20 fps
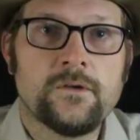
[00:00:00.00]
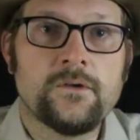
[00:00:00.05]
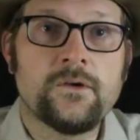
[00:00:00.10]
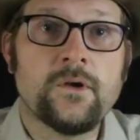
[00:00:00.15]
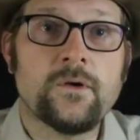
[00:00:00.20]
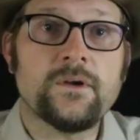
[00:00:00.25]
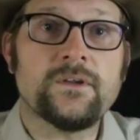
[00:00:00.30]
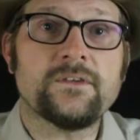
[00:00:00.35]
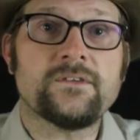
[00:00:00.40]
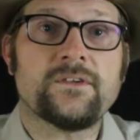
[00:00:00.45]

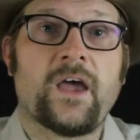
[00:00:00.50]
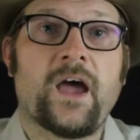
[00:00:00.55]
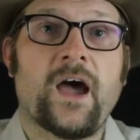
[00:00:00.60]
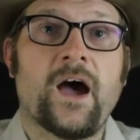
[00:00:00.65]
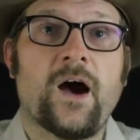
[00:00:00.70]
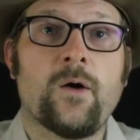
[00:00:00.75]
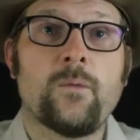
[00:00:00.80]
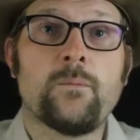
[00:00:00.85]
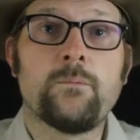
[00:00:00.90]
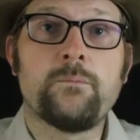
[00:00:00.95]
Notice
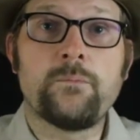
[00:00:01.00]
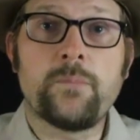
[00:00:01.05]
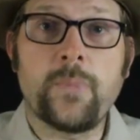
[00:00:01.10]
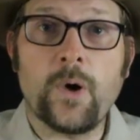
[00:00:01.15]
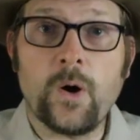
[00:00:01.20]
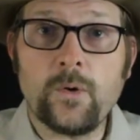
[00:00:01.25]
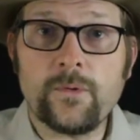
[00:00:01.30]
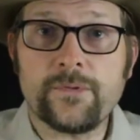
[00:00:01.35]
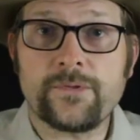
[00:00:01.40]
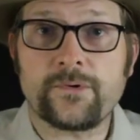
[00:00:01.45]
how
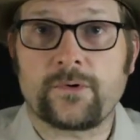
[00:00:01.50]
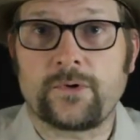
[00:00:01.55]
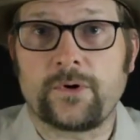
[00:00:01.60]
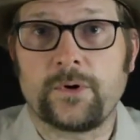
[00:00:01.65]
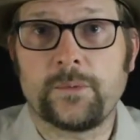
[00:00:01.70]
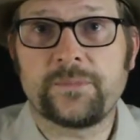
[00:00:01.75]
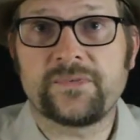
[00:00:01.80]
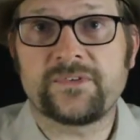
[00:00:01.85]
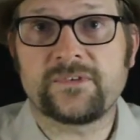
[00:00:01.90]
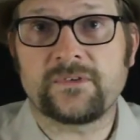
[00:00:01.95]
both
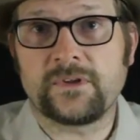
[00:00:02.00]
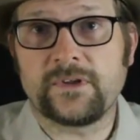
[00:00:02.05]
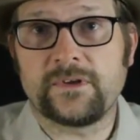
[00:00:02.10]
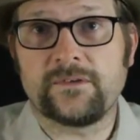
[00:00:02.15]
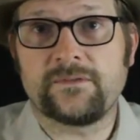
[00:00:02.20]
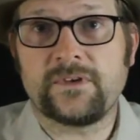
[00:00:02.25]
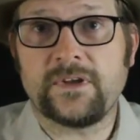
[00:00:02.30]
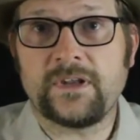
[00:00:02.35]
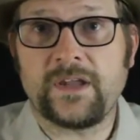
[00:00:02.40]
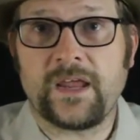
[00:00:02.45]
groups
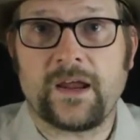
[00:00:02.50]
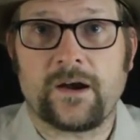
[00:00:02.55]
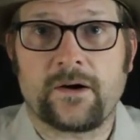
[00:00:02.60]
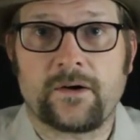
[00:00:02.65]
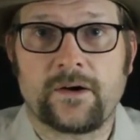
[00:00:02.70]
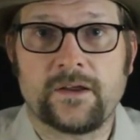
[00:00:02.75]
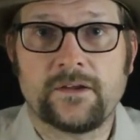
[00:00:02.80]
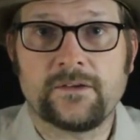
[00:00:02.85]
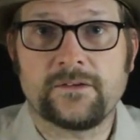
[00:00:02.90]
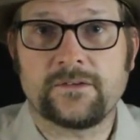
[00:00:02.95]
lived in
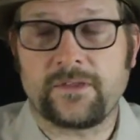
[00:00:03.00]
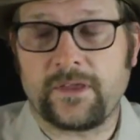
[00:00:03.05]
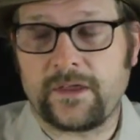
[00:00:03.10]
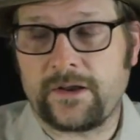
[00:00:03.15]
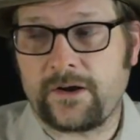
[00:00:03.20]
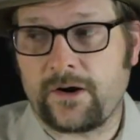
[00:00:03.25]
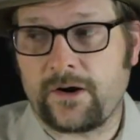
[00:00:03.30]
areas that